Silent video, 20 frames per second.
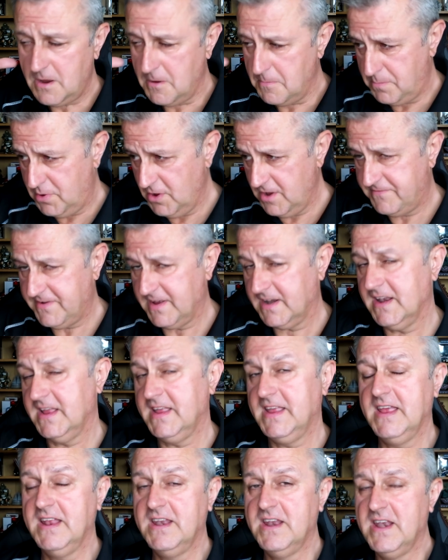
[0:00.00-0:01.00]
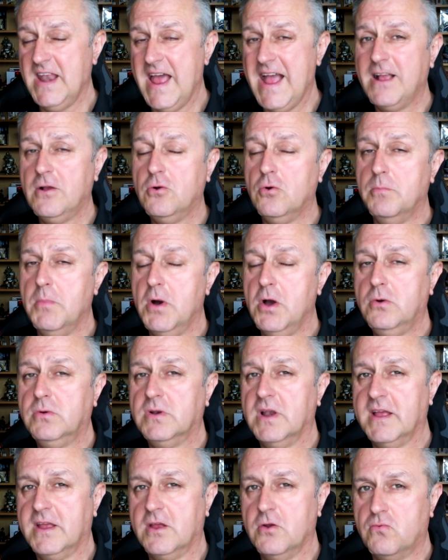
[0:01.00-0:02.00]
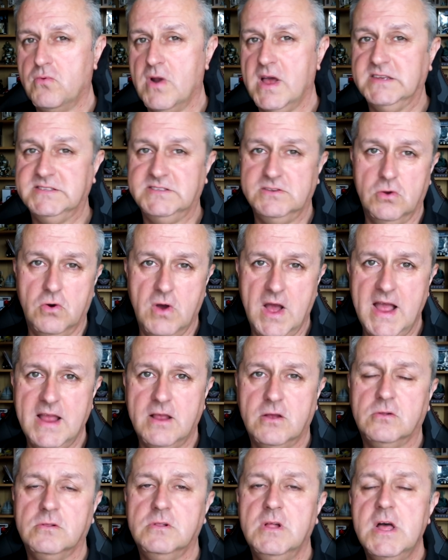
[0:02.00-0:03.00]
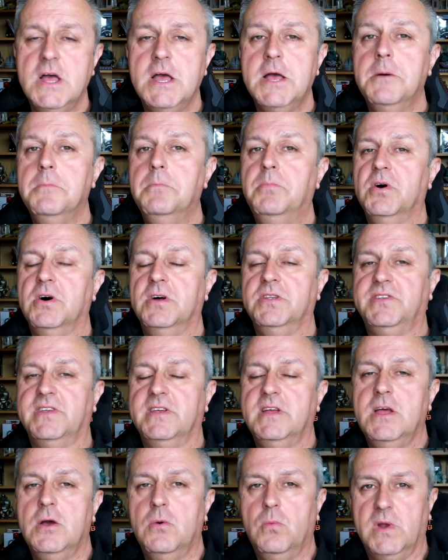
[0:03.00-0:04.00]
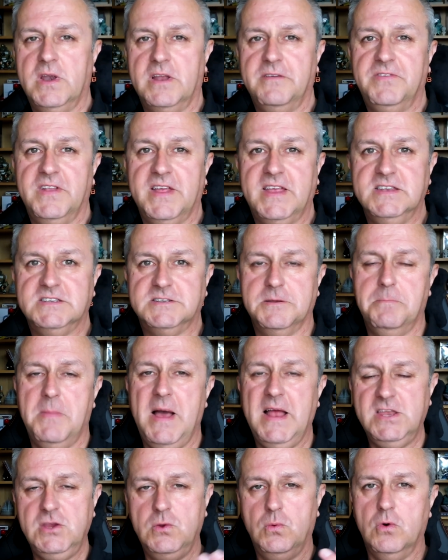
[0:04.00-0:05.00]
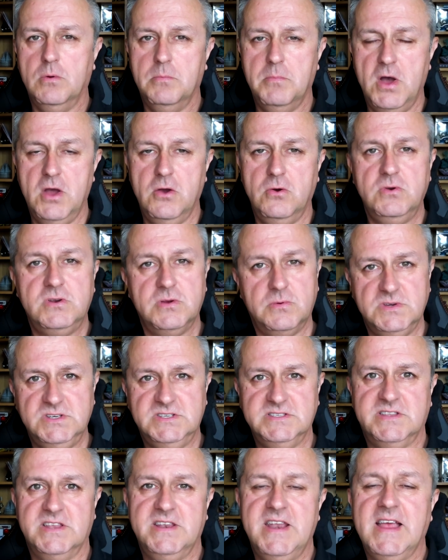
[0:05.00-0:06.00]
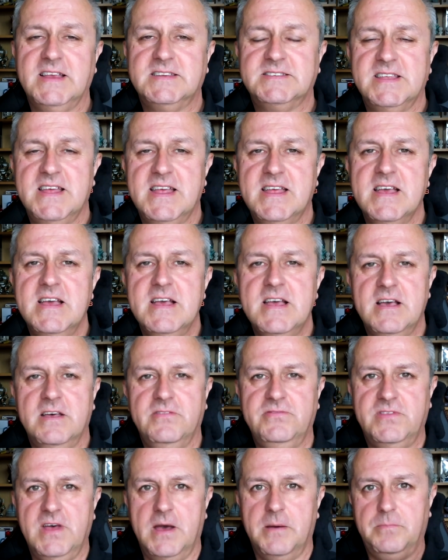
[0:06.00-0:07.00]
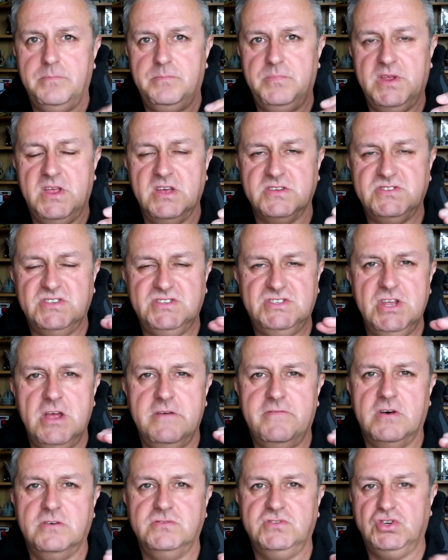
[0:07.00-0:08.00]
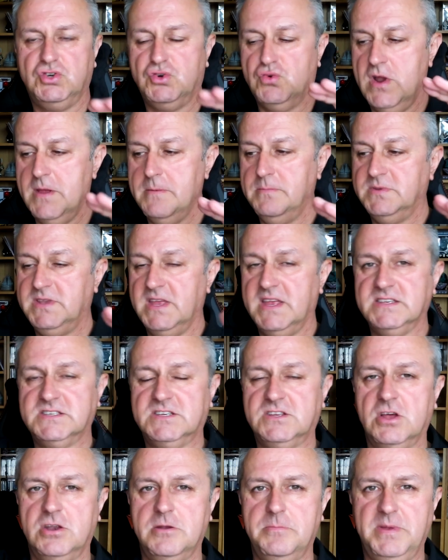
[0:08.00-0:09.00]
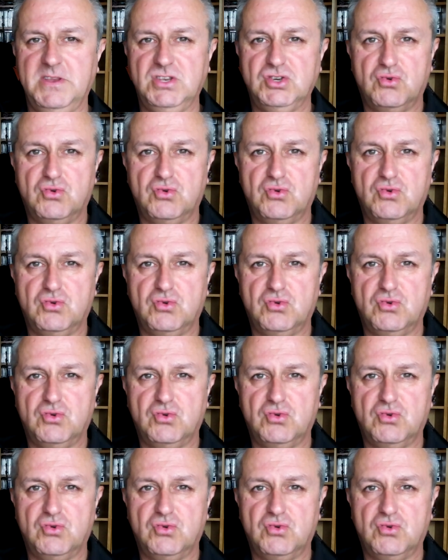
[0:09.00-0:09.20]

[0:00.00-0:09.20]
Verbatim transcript: and perfectly in an angle mode like horizon or angle, but when I flick into manual mode, which is the next thing, that because the servos are trimmed, it's going to be